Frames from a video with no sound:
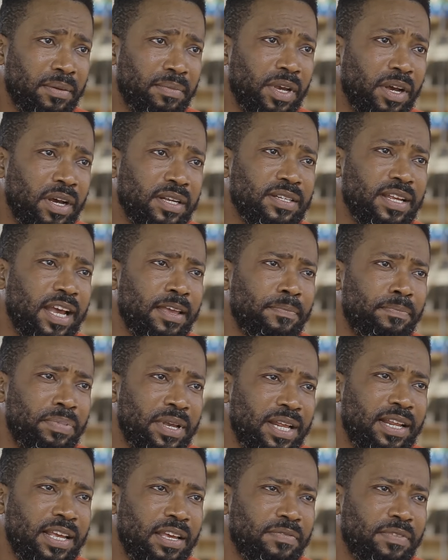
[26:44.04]
Because I
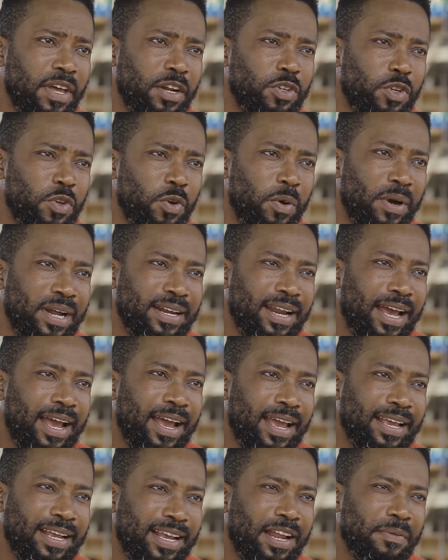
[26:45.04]
believe that you and
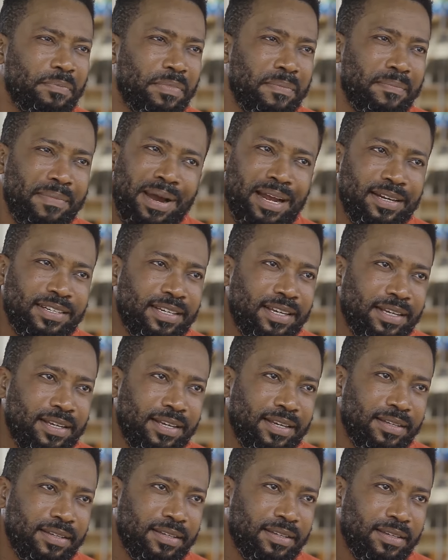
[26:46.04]
I can be
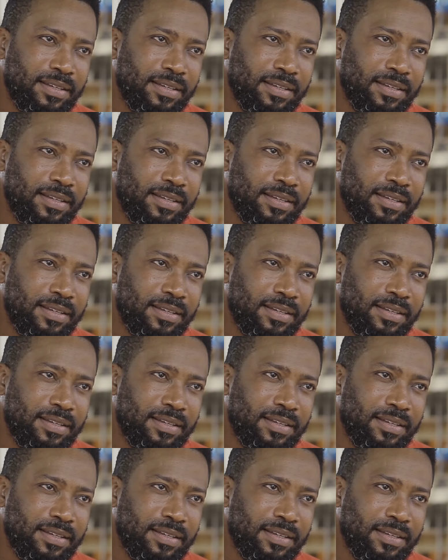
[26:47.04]
magic.